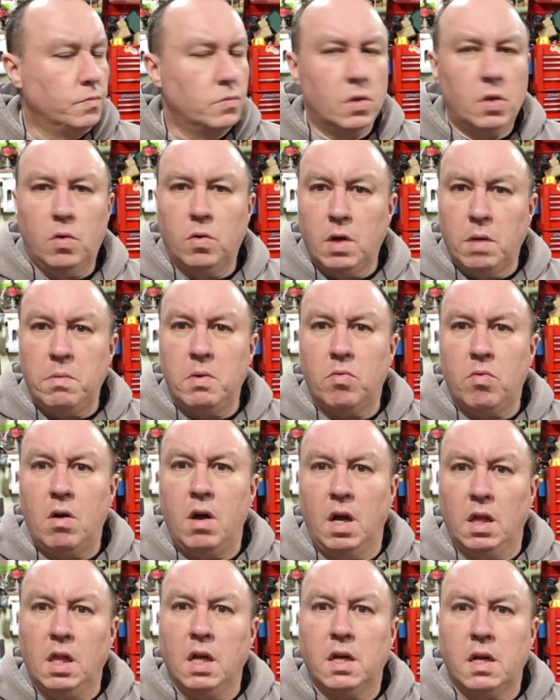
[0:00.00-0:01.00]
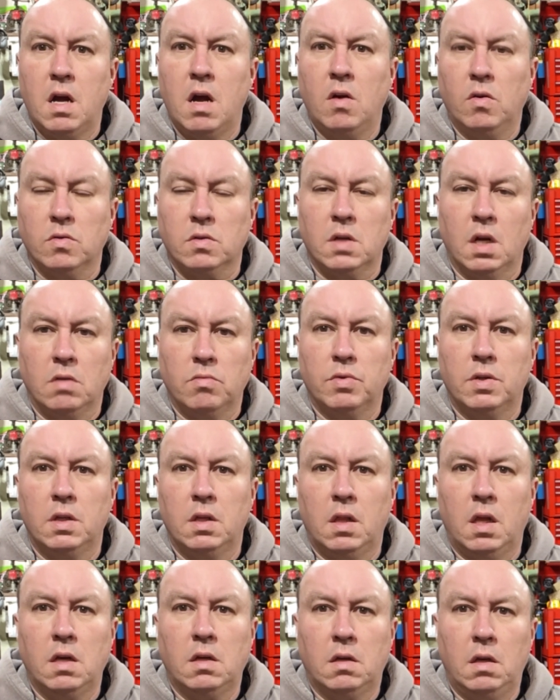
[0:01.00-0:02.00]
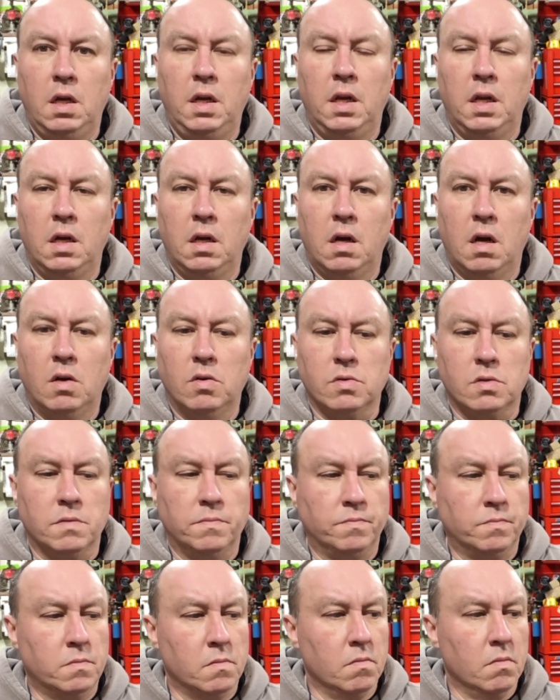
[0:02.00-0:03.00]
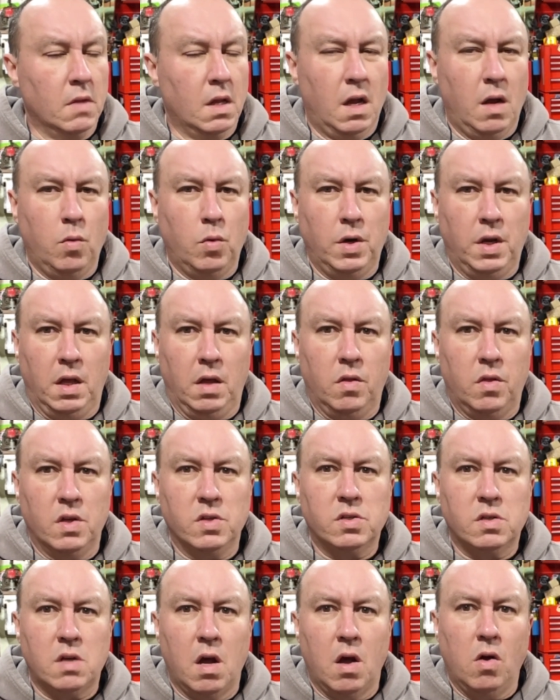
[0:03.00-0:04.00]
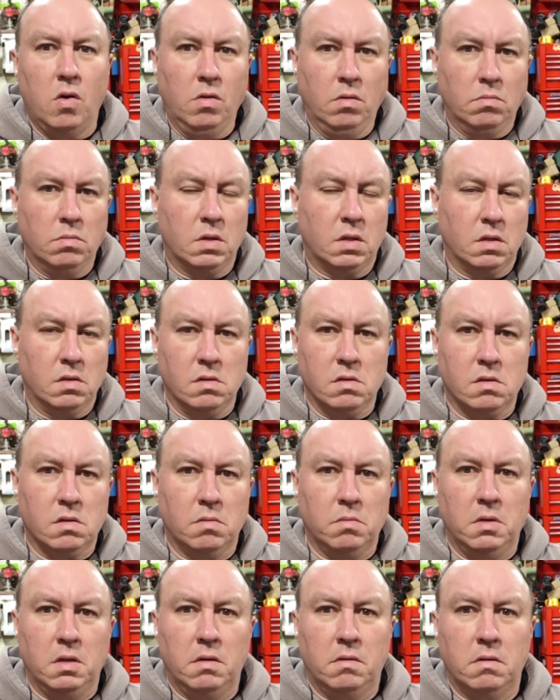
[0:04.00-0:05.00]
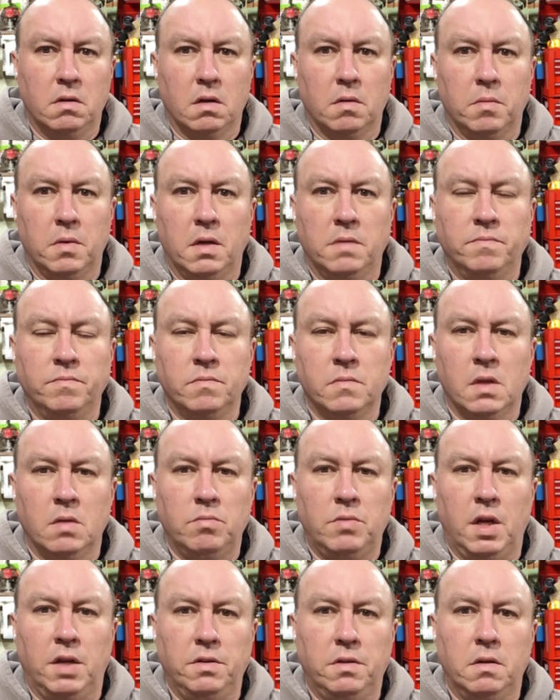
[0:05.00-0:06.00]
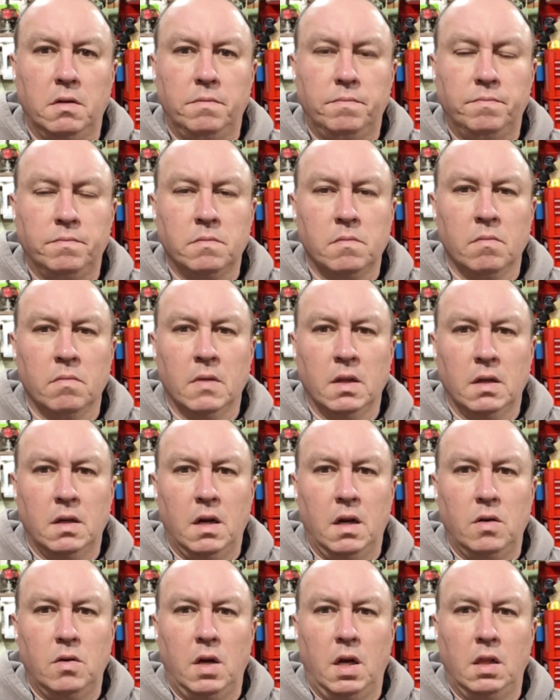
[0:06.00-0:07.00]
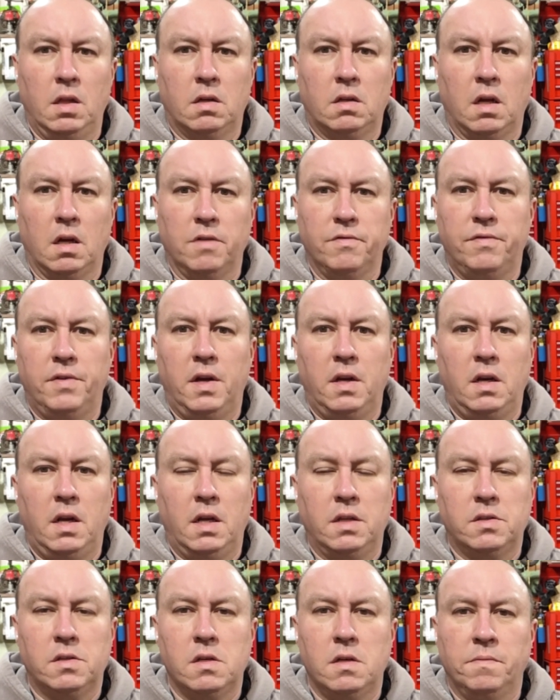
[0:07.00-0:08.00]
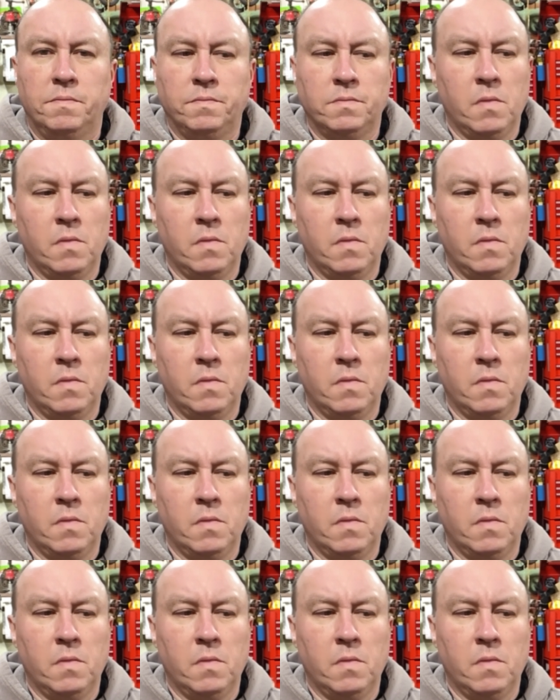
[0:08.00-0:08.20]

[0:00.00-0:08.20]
Don't get me wrong, I like cows. I really like eating cows. I wouldn't eat this cow because, I mean, look at me, tainted. I look like a fat Nancy.